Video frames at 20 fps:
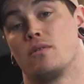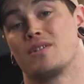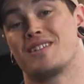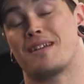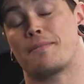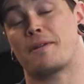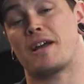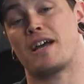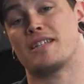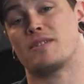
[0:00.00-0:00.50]
What's
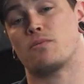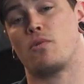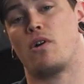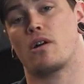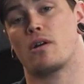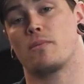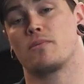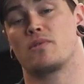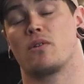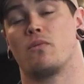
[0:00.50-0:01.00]
up, guys?
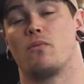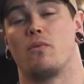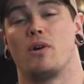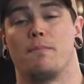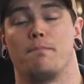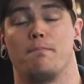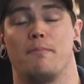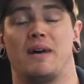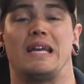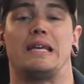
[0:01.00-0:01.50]
Welcome to
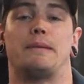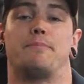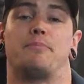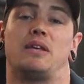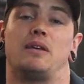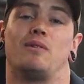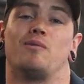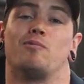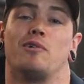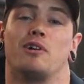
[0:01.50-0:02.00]
what might
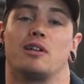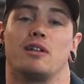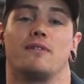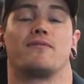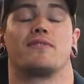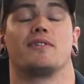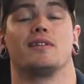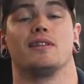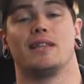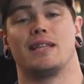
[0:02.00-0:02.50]
be one of the